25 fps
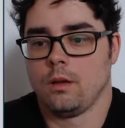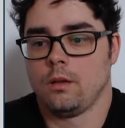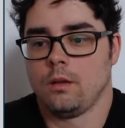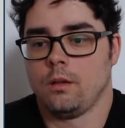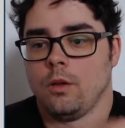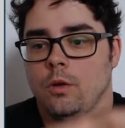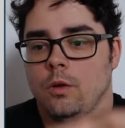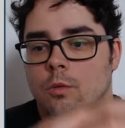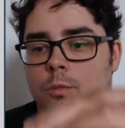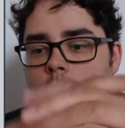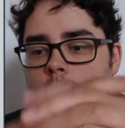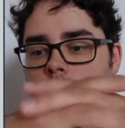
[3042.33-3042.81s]

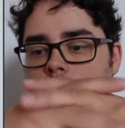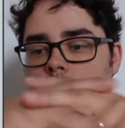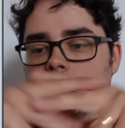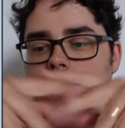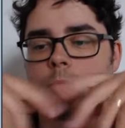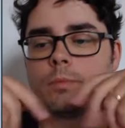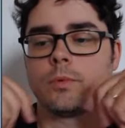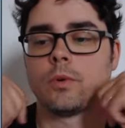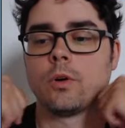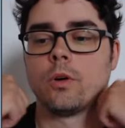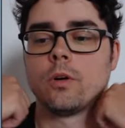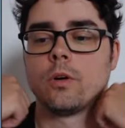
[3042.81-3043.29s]
Low
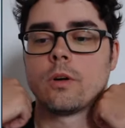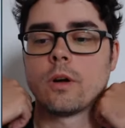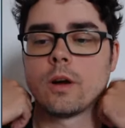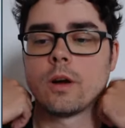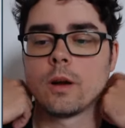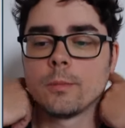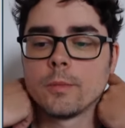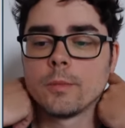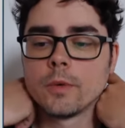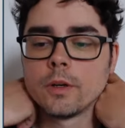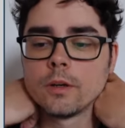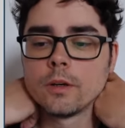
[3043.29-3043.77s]
budget
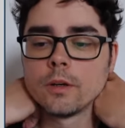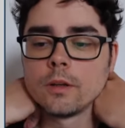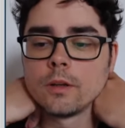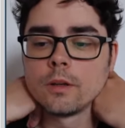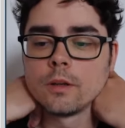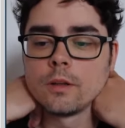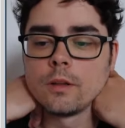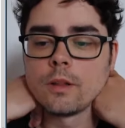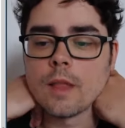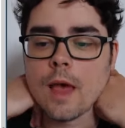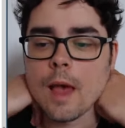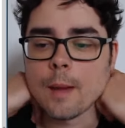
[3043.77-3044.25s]

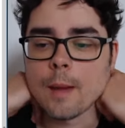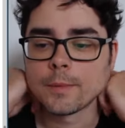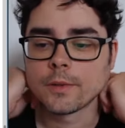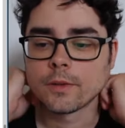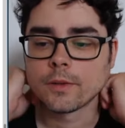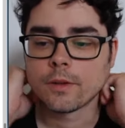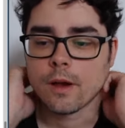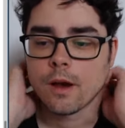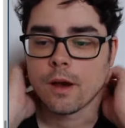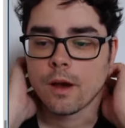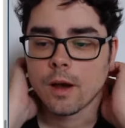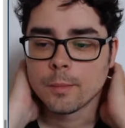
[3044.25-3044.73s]
programmer
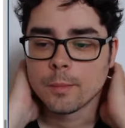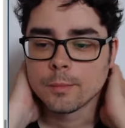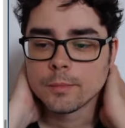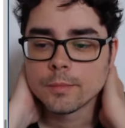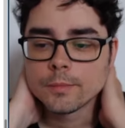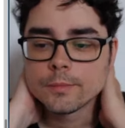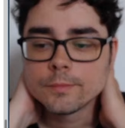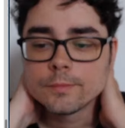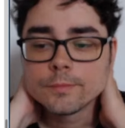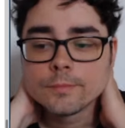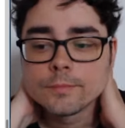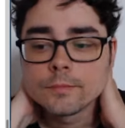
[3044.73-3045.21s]

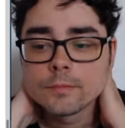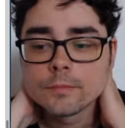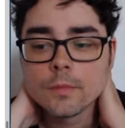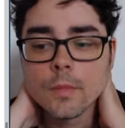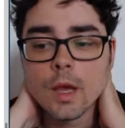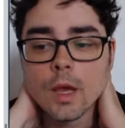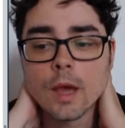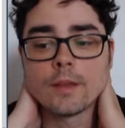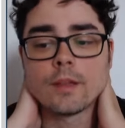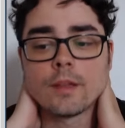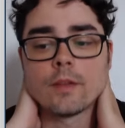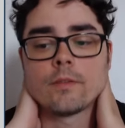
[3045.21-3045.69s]
laptop.
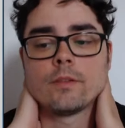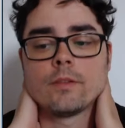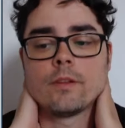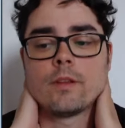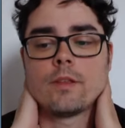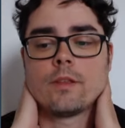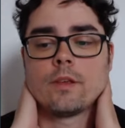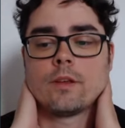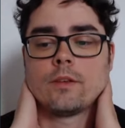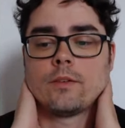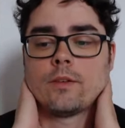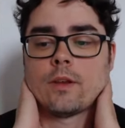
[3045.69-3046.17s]
I
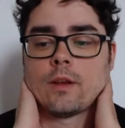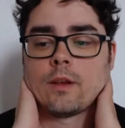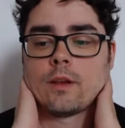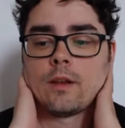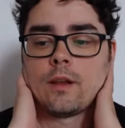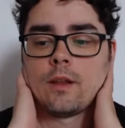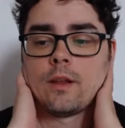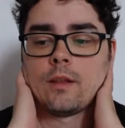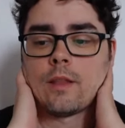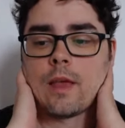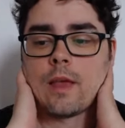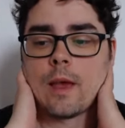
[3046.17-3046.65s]
definitely think
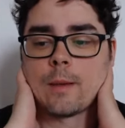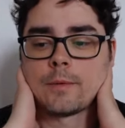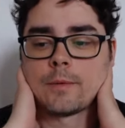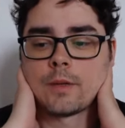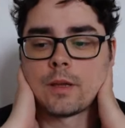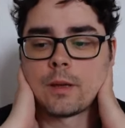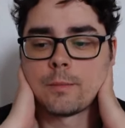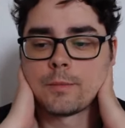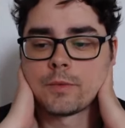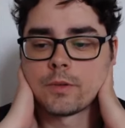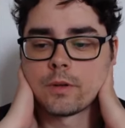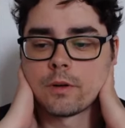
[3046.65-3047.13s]
secondhand
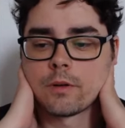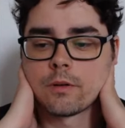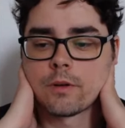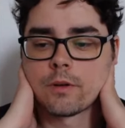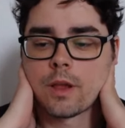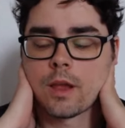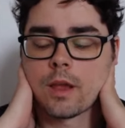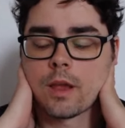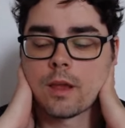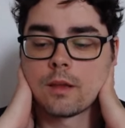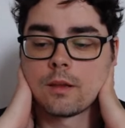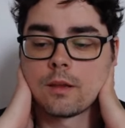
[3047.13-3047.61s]
laptops are
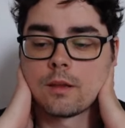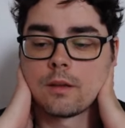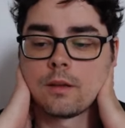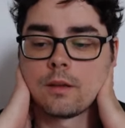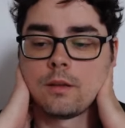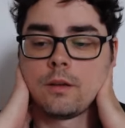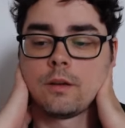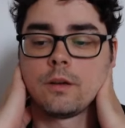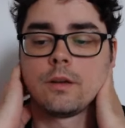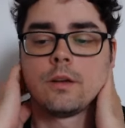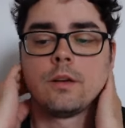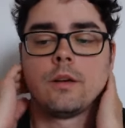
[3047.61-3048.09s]
okay.
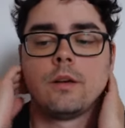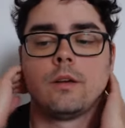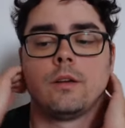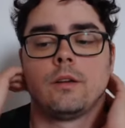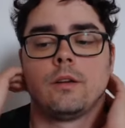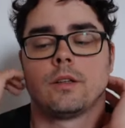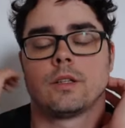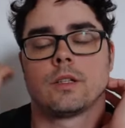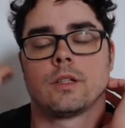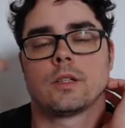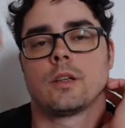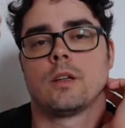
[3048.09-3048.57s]
You're
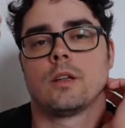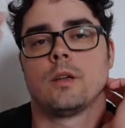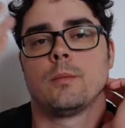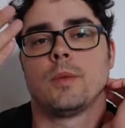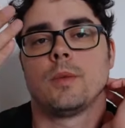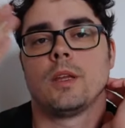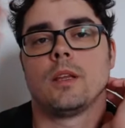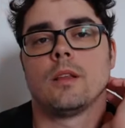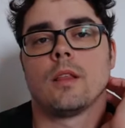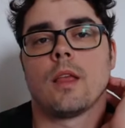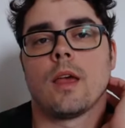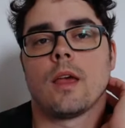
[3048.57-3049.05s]
just gonna
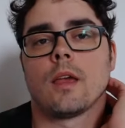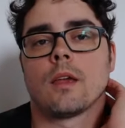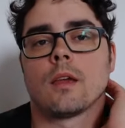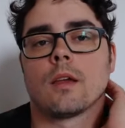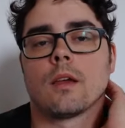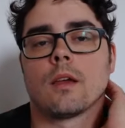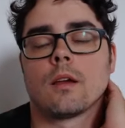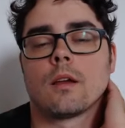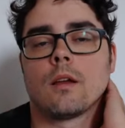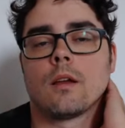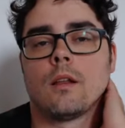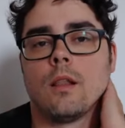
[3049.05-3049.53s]
be
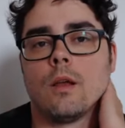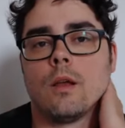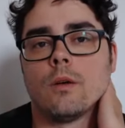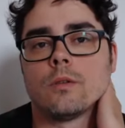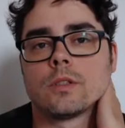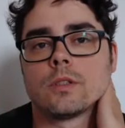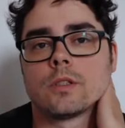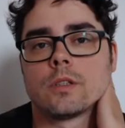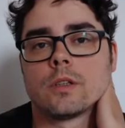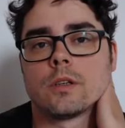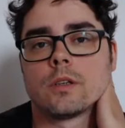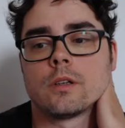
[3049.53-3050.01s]
like
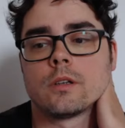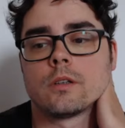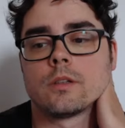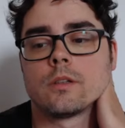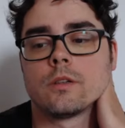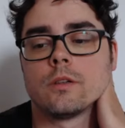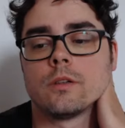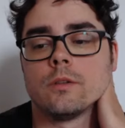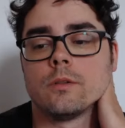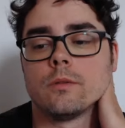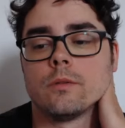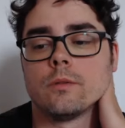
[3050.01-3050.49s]
closer
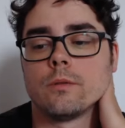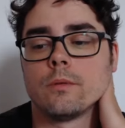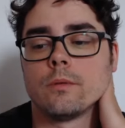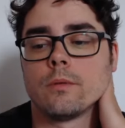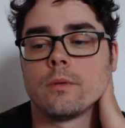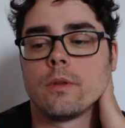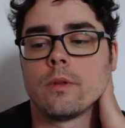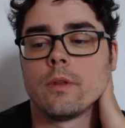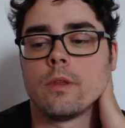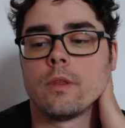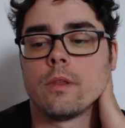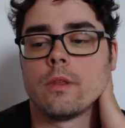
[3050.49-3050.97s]

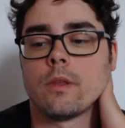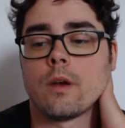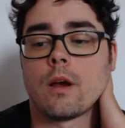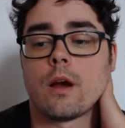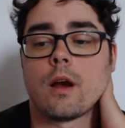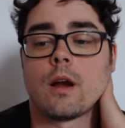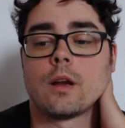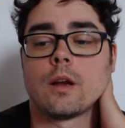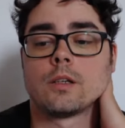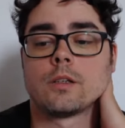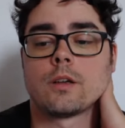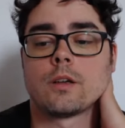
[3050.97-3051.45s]
to the
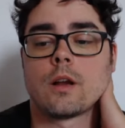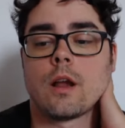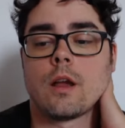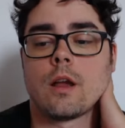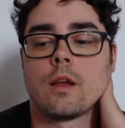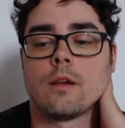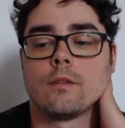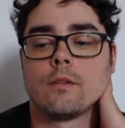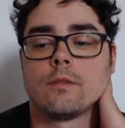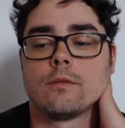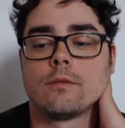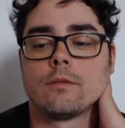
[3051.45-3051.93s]
hard
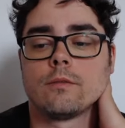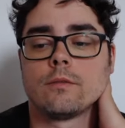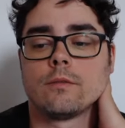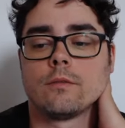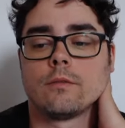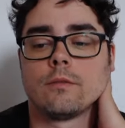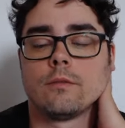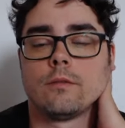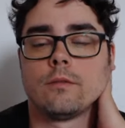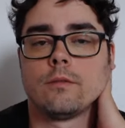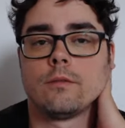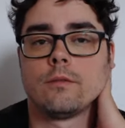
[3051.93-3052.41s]
drive
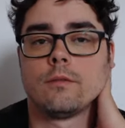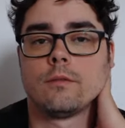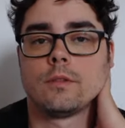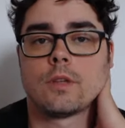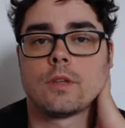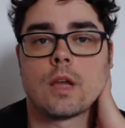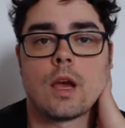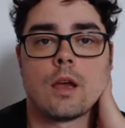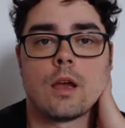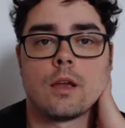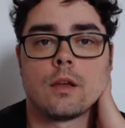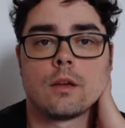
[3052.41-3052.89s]

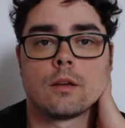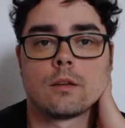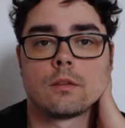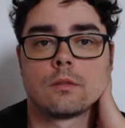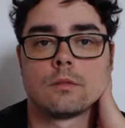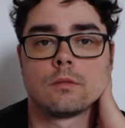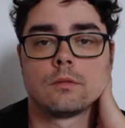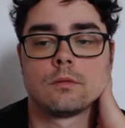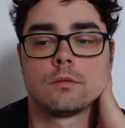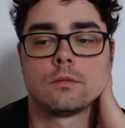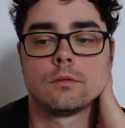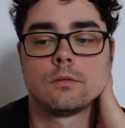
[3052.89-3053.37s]

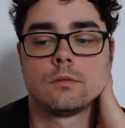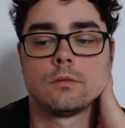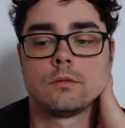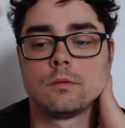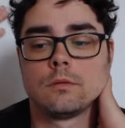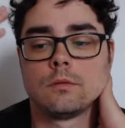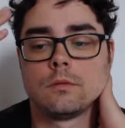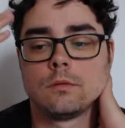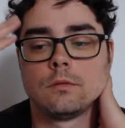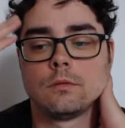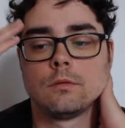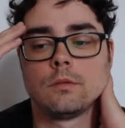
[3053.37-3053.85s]
dying,
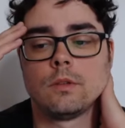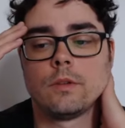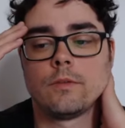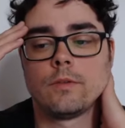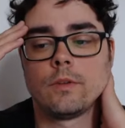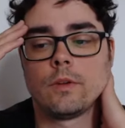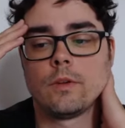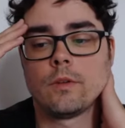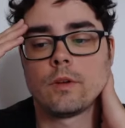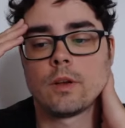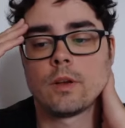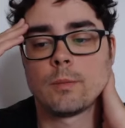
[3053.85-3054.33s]

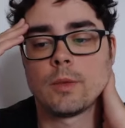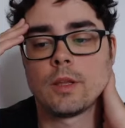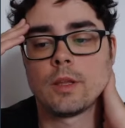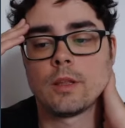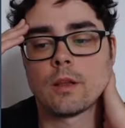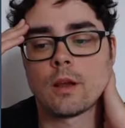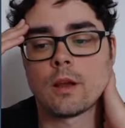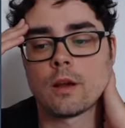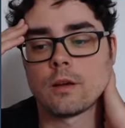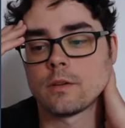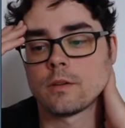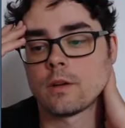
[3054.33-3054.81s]
if you know what I
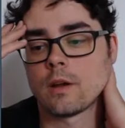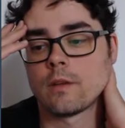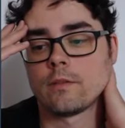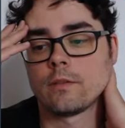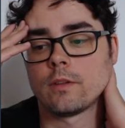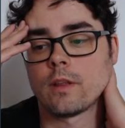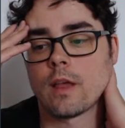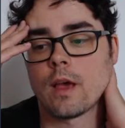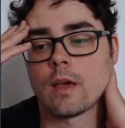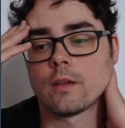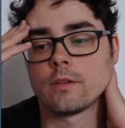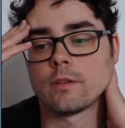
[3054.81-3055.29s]
mean. The hard
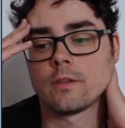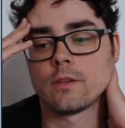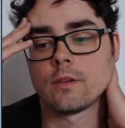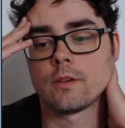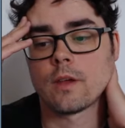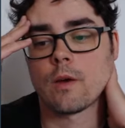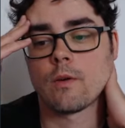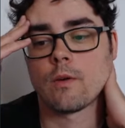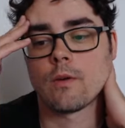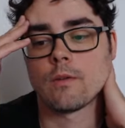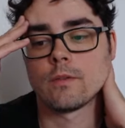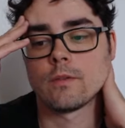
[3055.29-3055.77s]
drives last
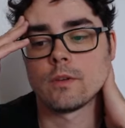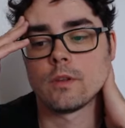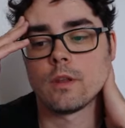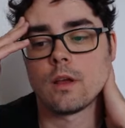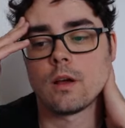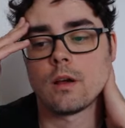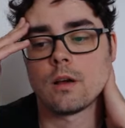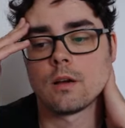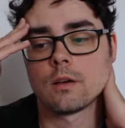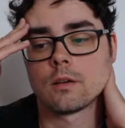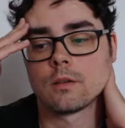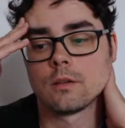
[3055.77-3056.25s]
however
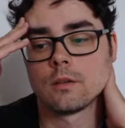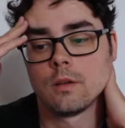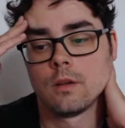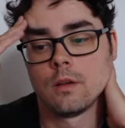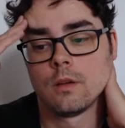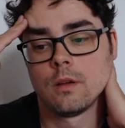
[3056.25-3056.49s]
long.